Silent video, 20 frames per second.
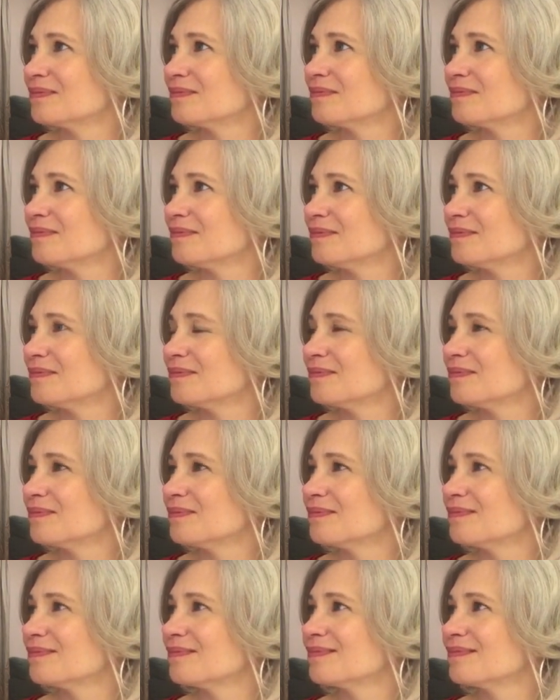
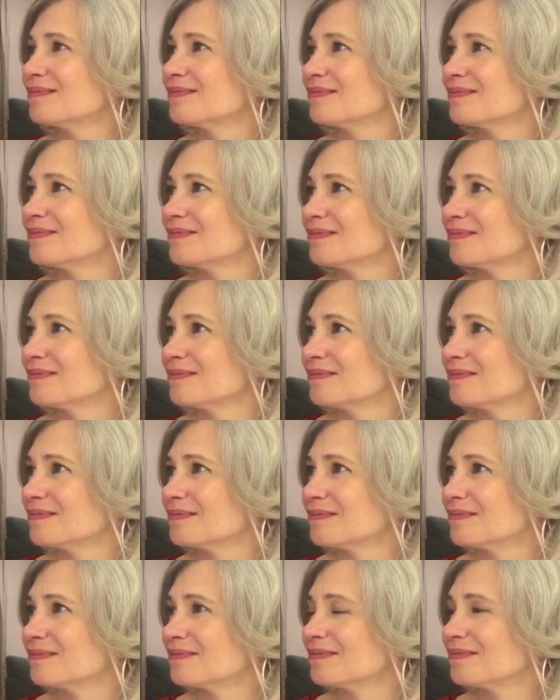
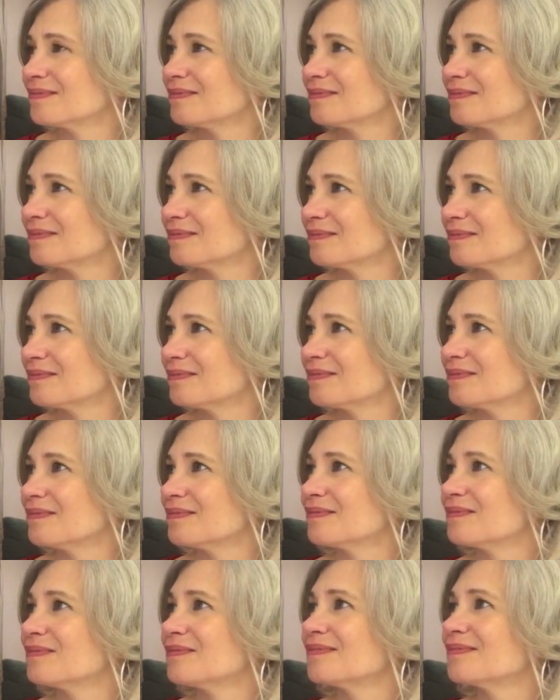
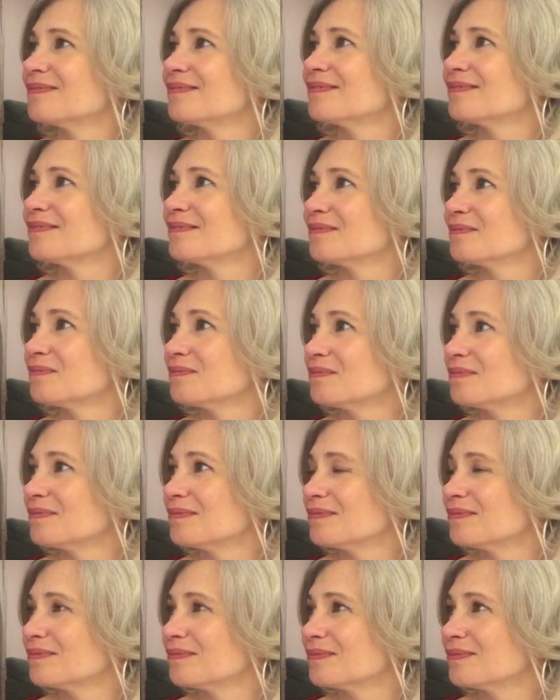
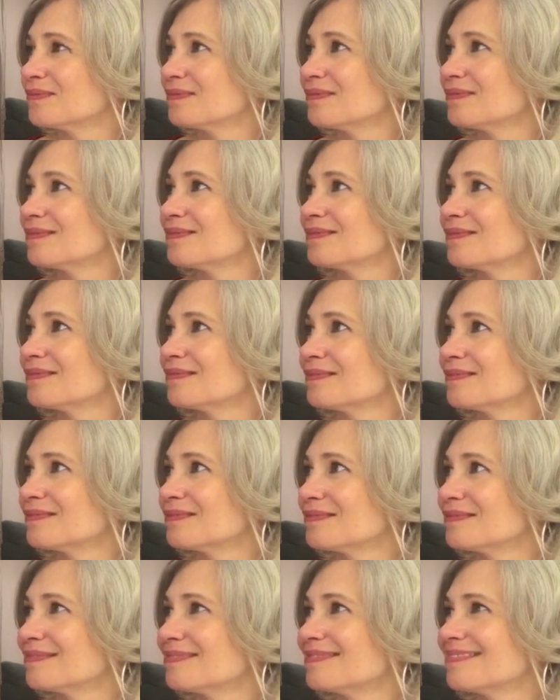
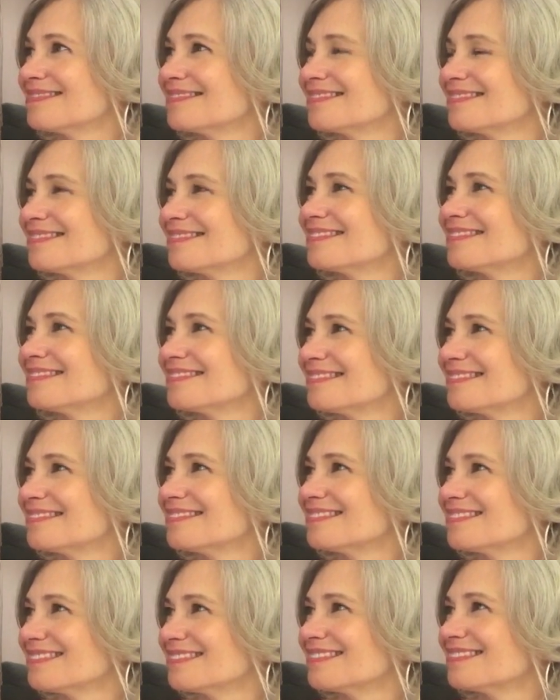
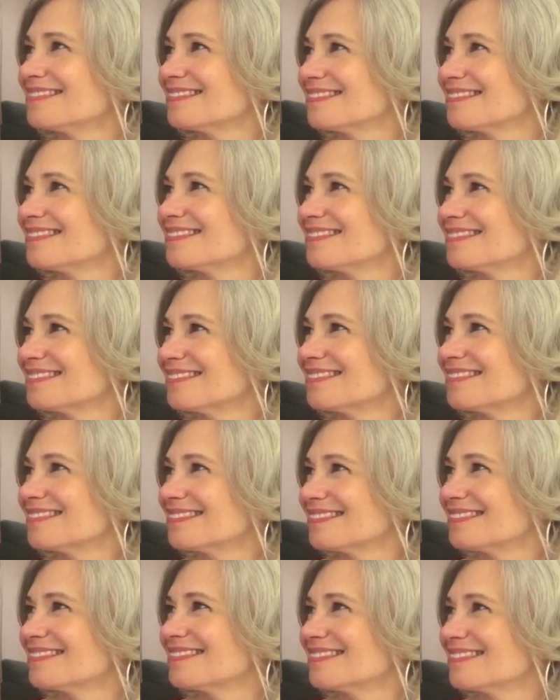
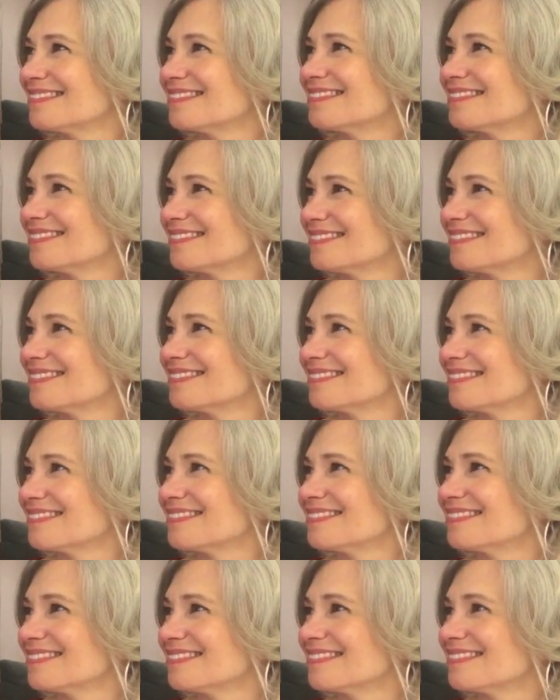[no speech]